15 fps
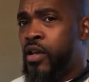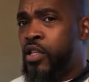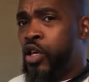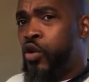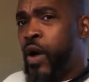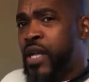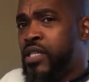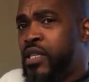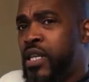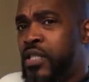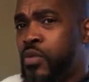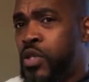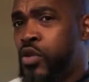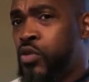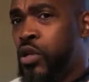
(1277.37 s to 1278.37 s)
the question is
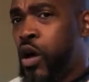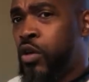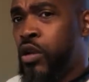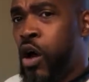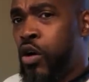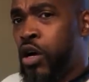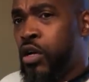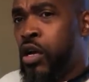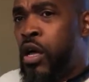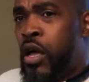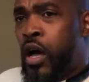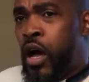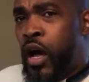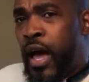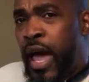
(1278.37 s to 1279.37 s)
when you no longer
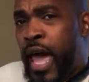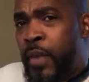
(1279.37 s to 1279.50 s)
are